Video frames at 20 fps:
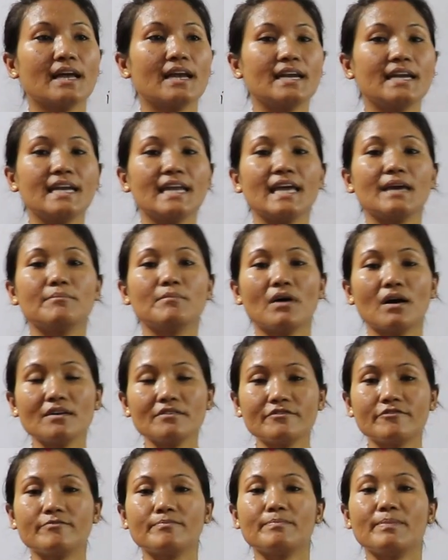Name
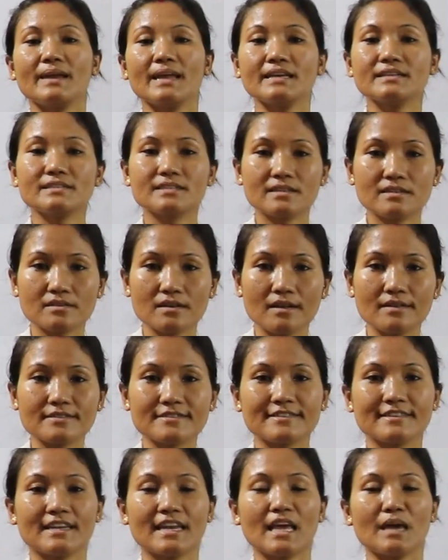of places
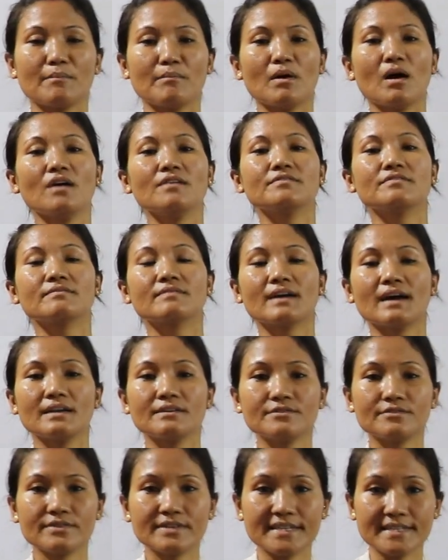also. Name of
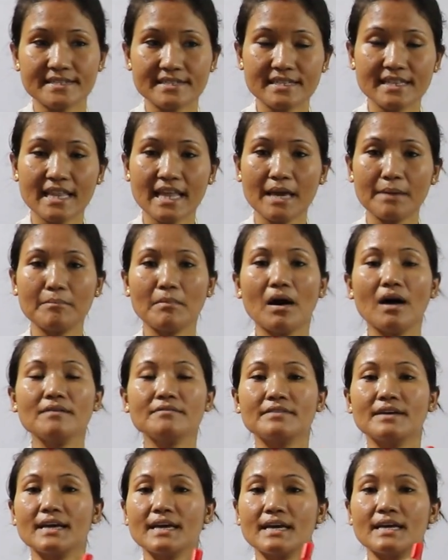countries. Name
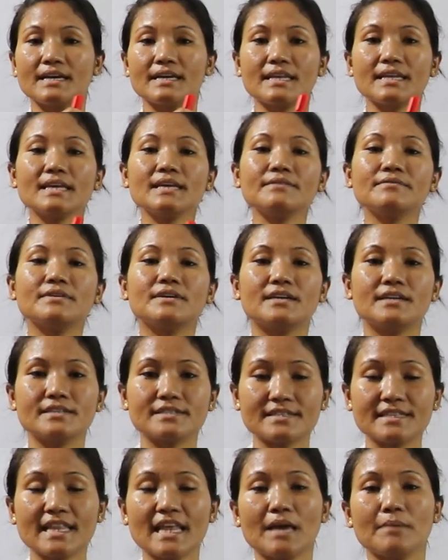of
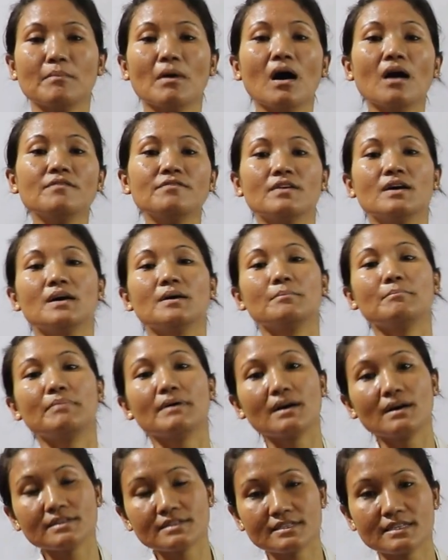rivers. Name of
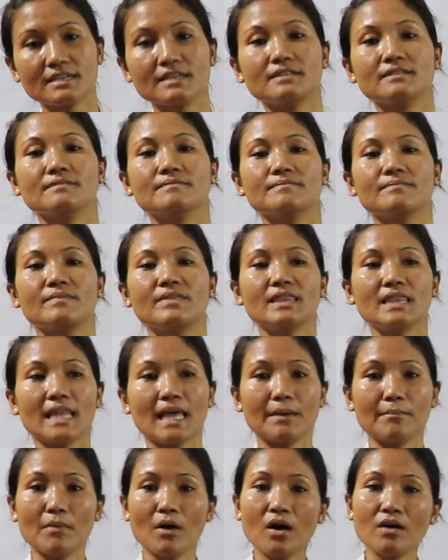person.
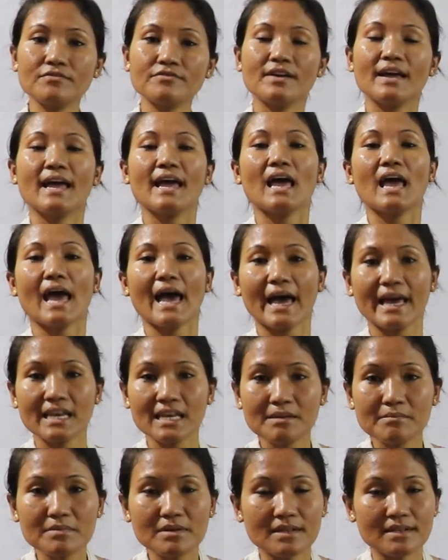Name of
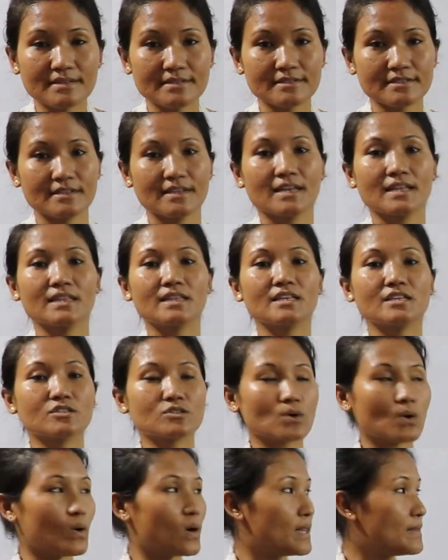animals.
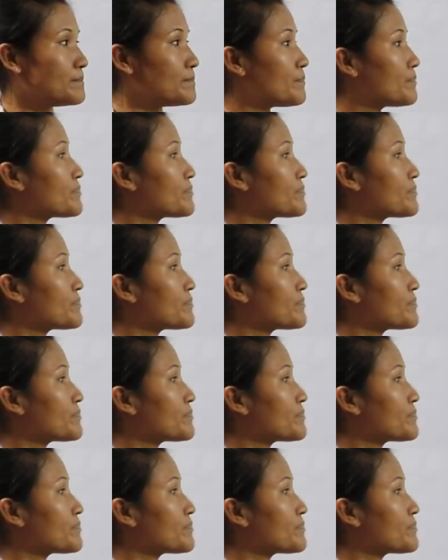These all.